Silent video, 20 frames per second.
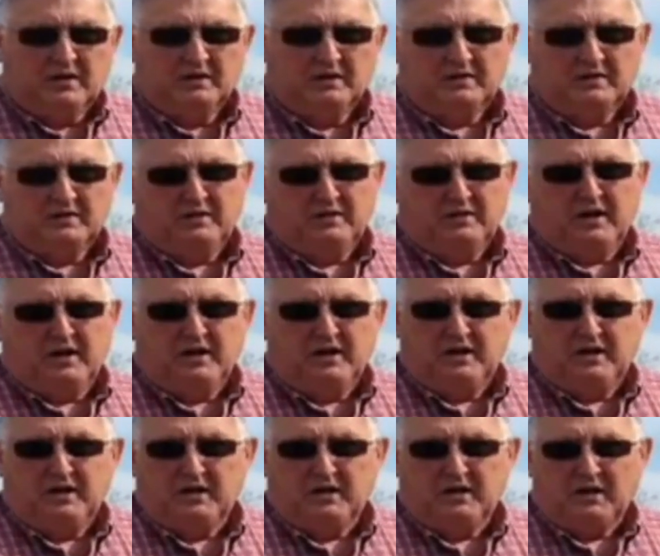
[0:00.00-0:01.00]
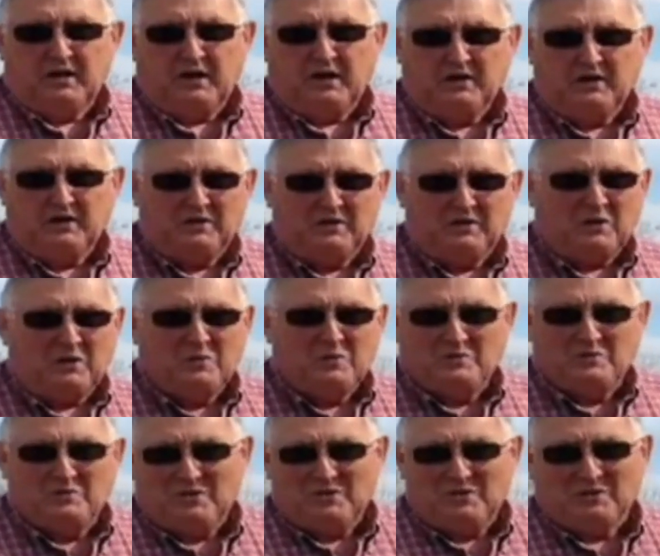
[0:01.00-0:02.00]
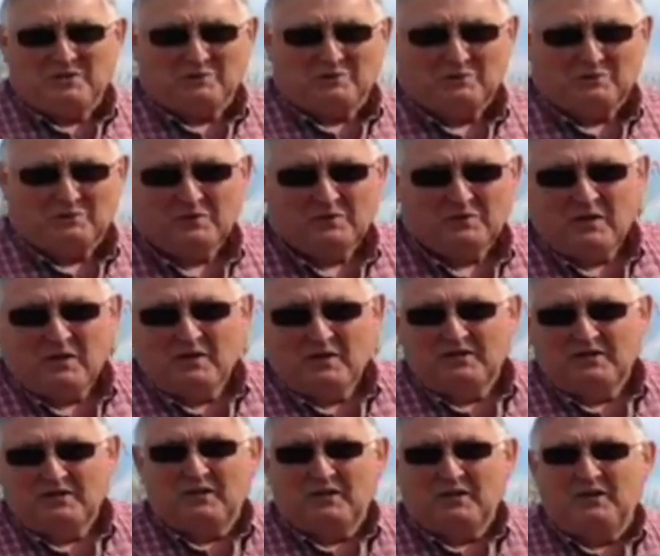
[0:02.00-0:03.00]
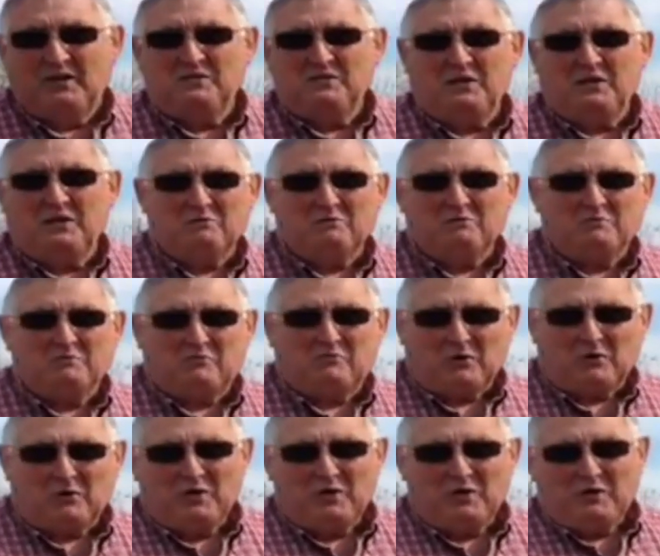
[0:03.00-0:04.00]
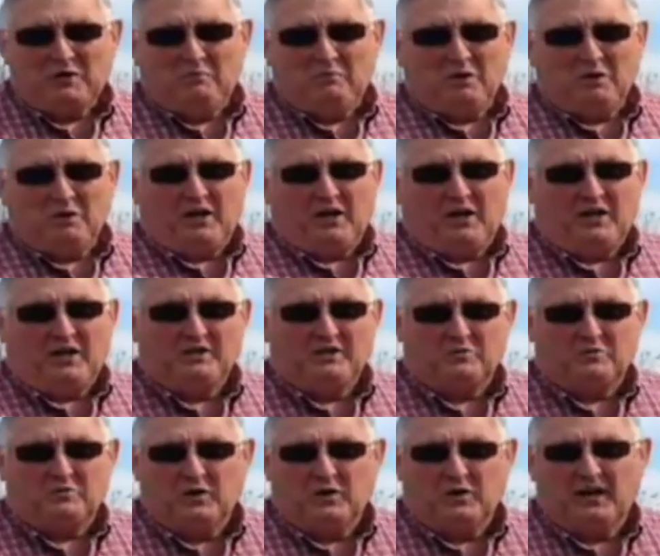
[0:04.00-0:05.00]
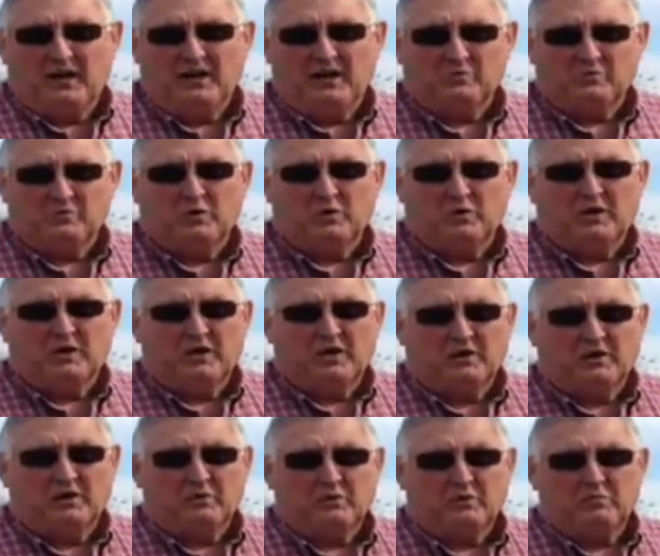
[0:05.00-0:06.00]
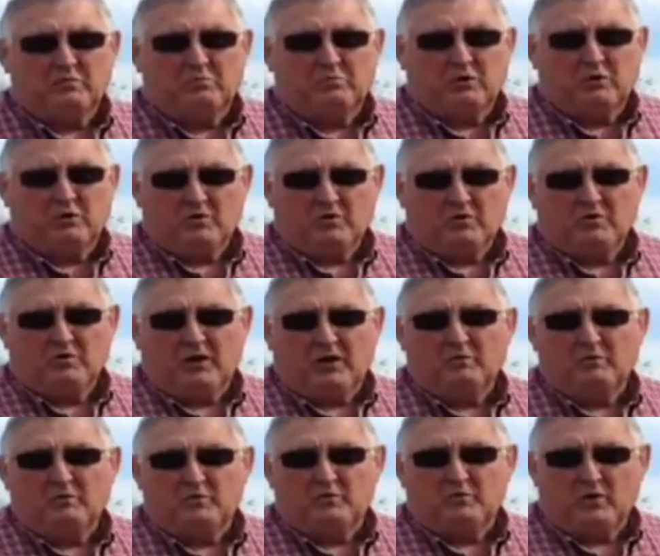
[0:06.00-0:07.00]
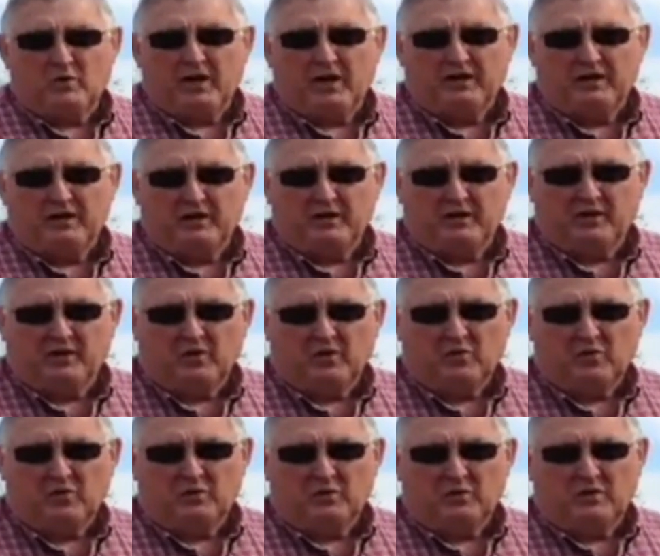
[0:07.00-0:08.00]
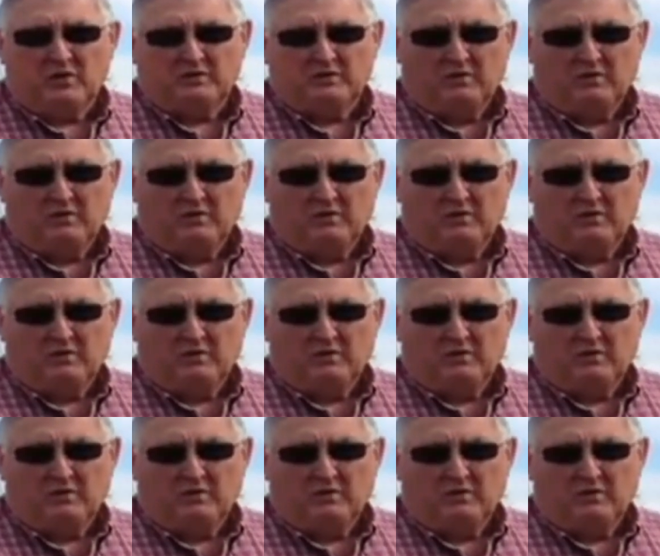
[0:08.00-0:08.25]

you know, I had I had cold chills. Not that I was afraid, but I just realized what kind of murderer I was riding in the car with.